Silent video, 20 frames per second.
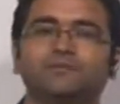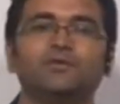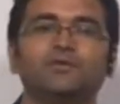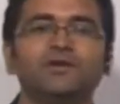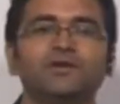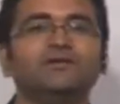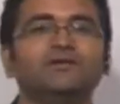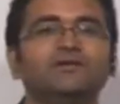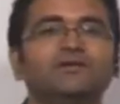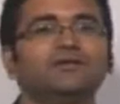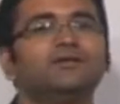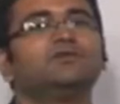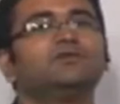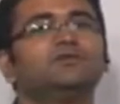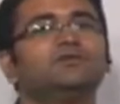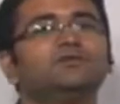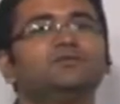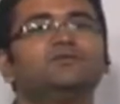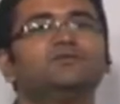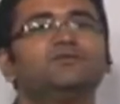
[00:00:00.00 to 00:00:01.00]
Okay,
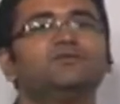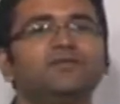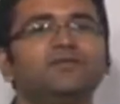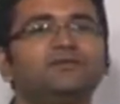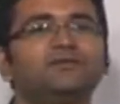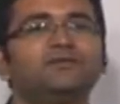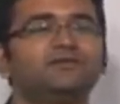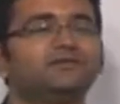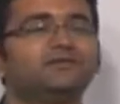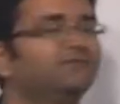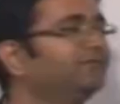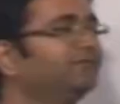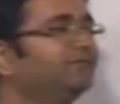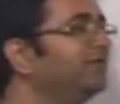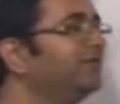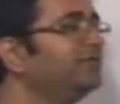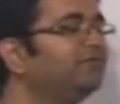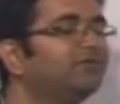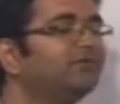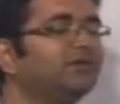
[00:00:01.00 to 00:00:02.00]
so first,
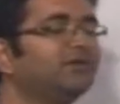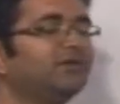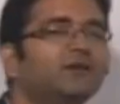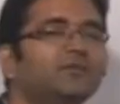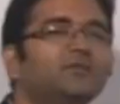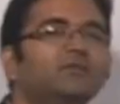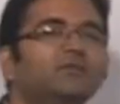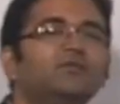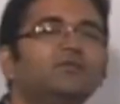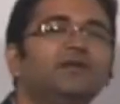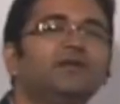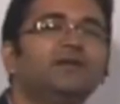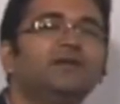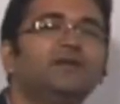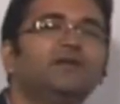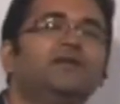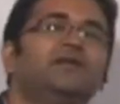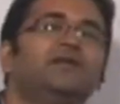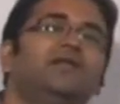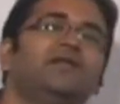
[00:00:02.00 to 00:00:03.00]
once we will come to the
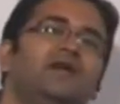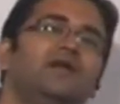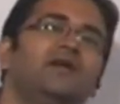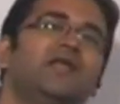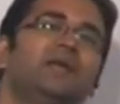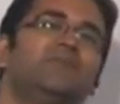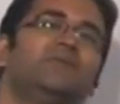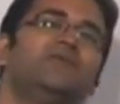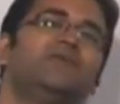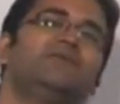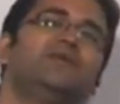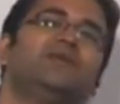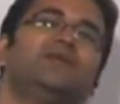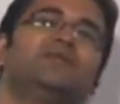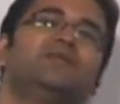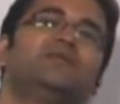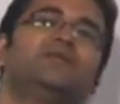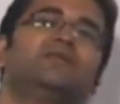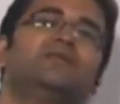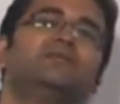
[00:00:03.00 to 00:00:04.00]
linear time
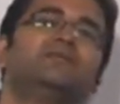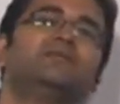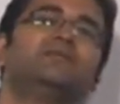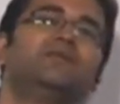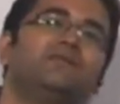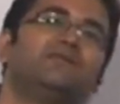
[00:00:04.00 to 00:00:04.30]
invariant system,